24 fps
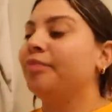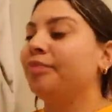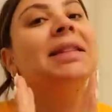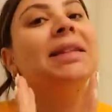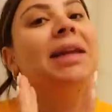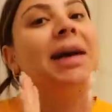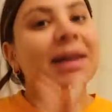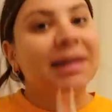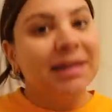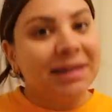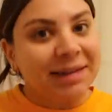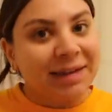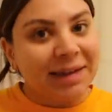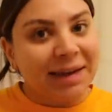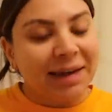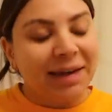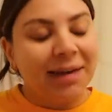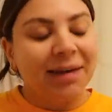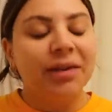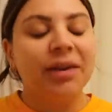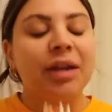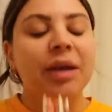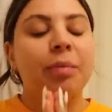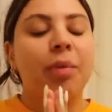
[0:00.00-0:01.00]

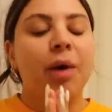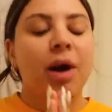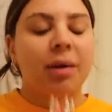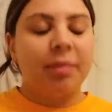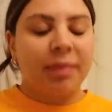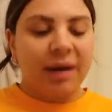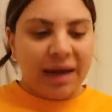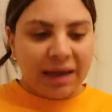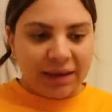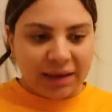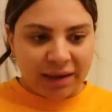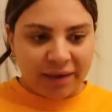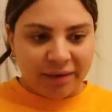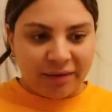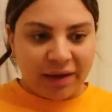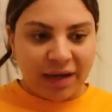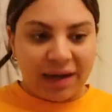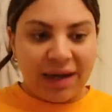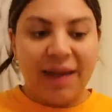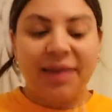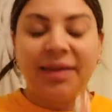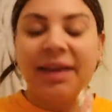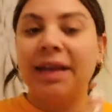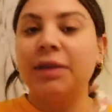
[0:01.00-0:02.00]
Luckily, the apartment I live
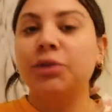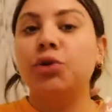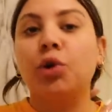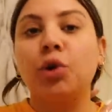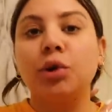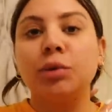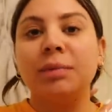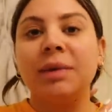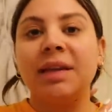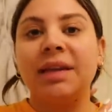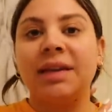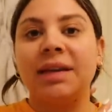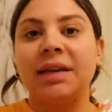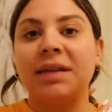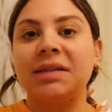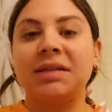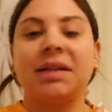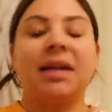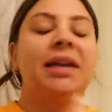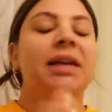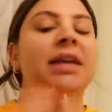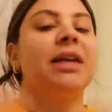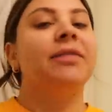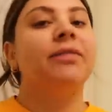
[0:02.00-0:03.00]
in, and they told me this
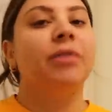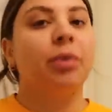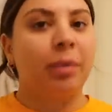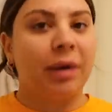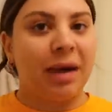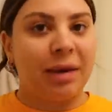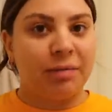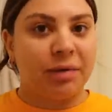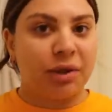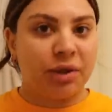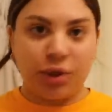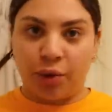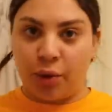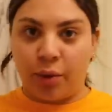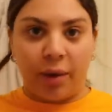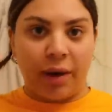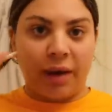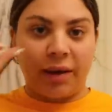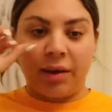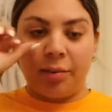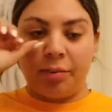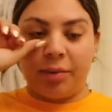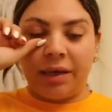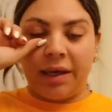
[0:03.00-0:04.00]
like even when I was
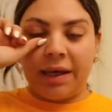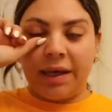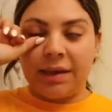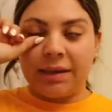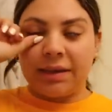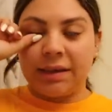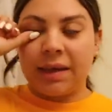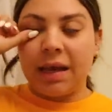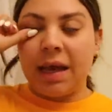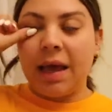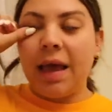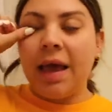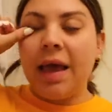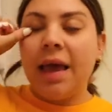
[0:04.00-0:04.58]
touring the place,